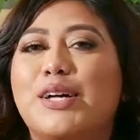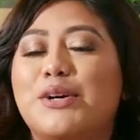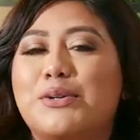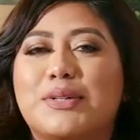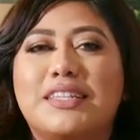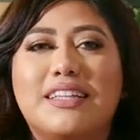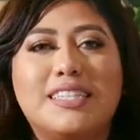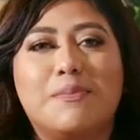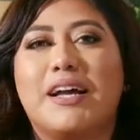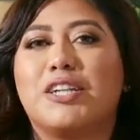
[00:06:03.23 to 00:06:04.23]
So
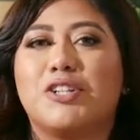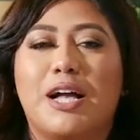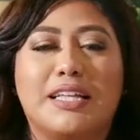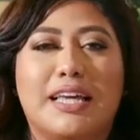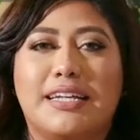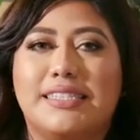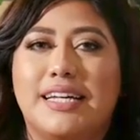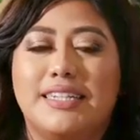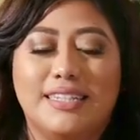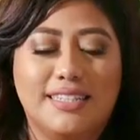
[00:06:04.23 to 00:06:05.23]
let's backtrack, like I
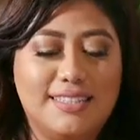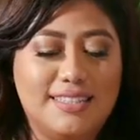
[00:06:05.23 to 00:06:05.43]
said.